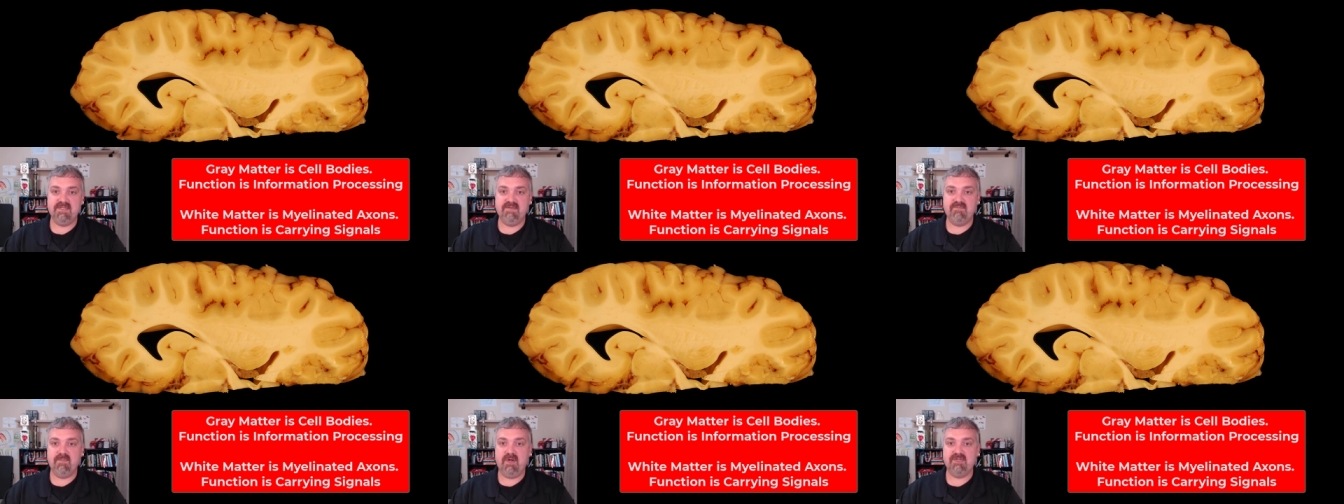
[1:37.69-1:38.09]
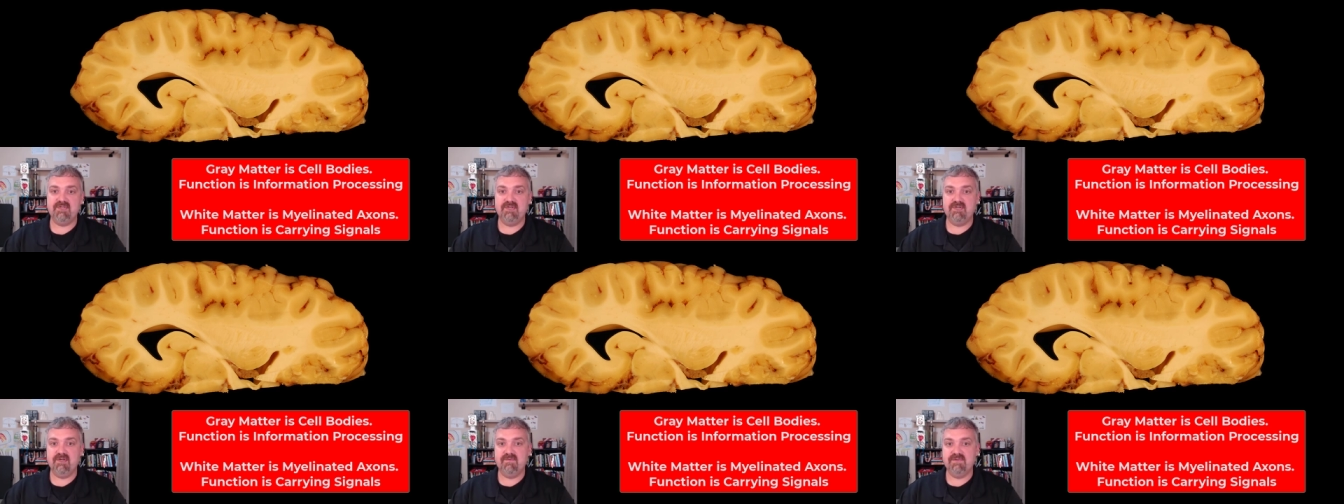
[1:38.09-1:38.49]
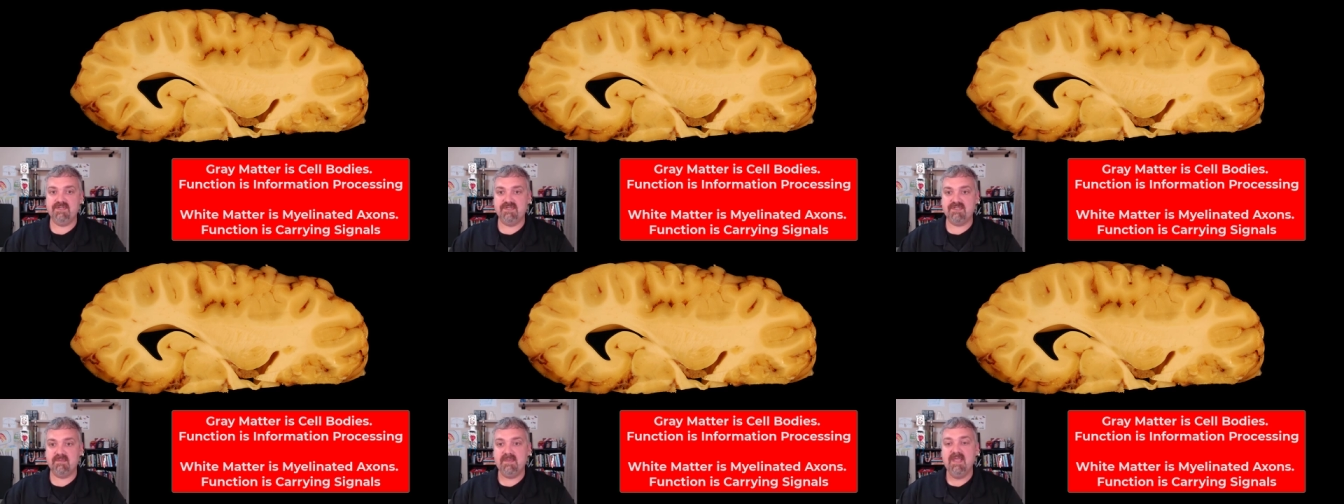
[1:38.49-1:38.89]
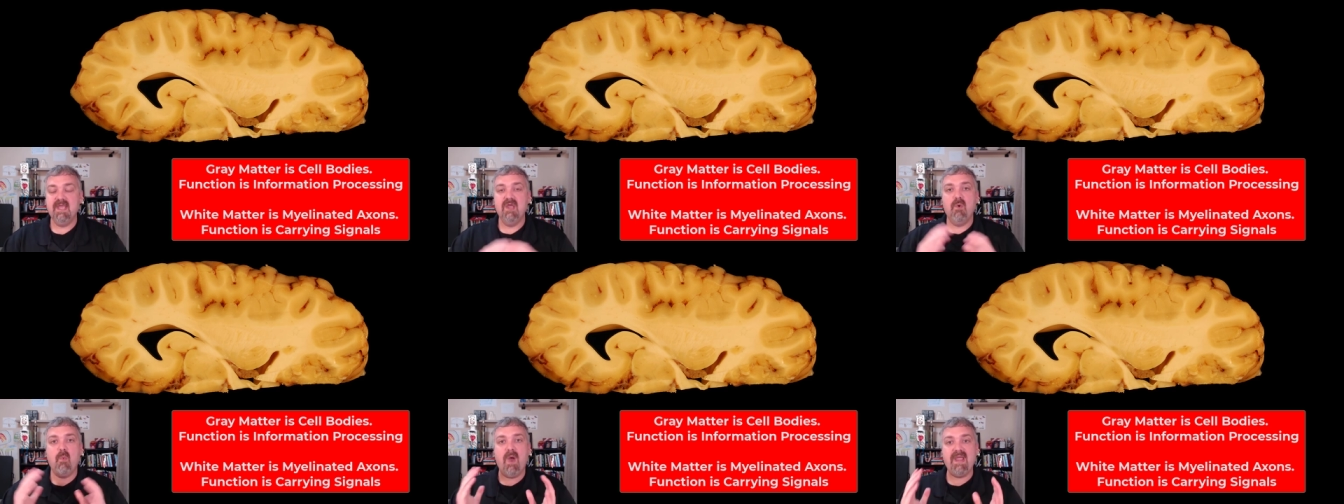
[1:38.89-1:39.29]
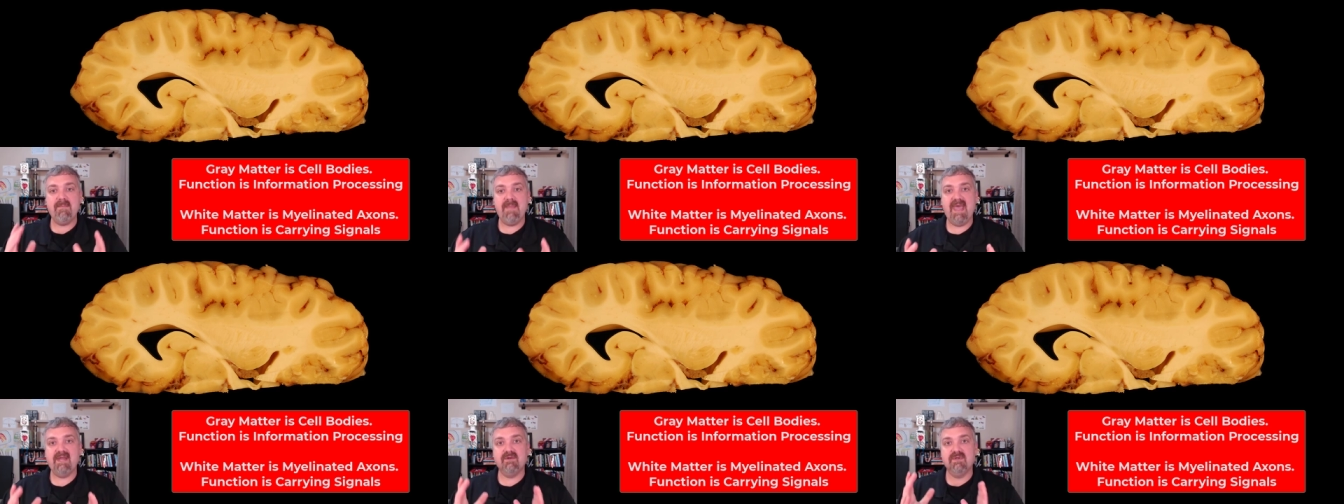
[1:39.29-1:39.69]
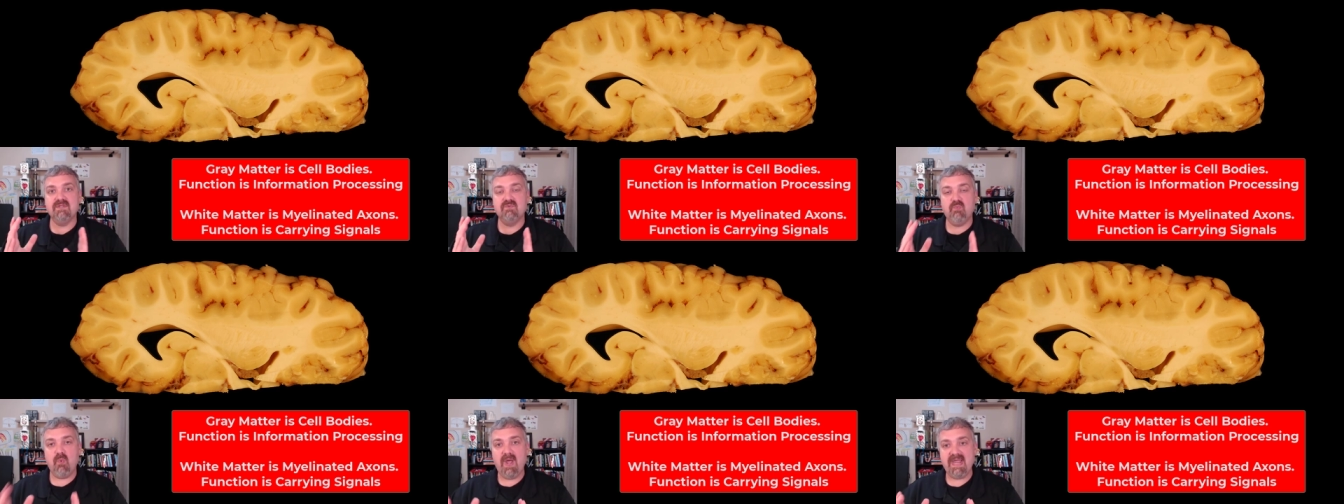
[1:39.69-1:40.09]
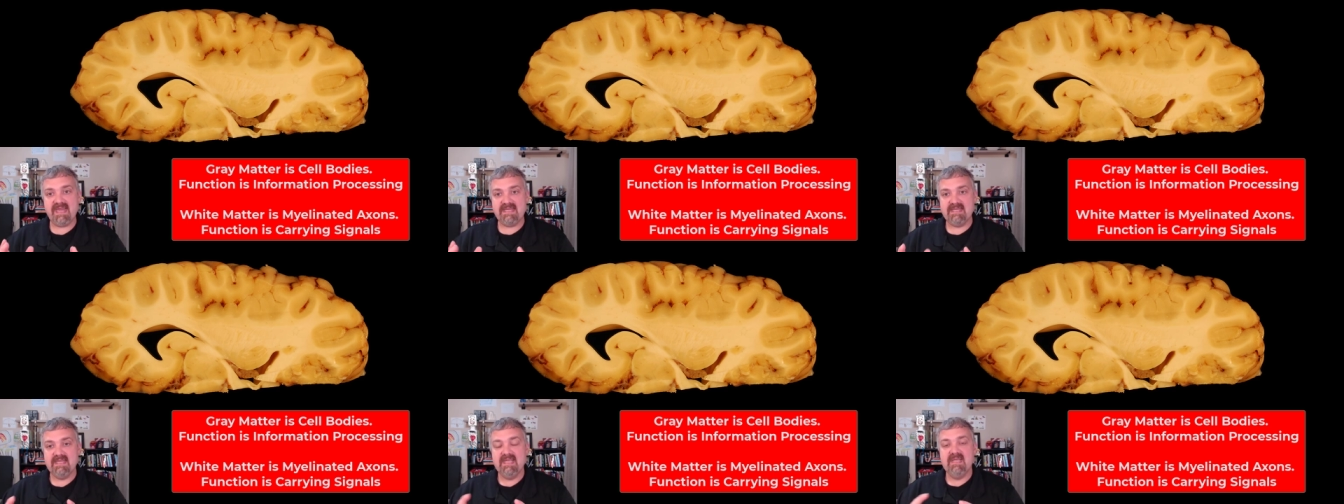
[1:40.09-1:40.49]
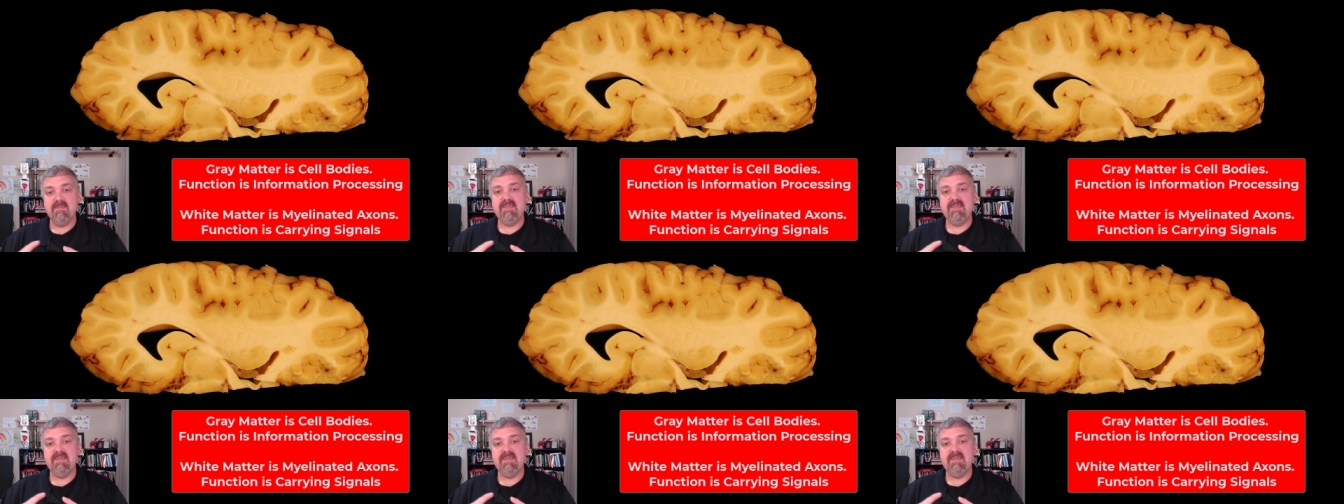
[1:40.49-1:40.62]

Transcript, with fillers: different parts of your nervous system. White matter is white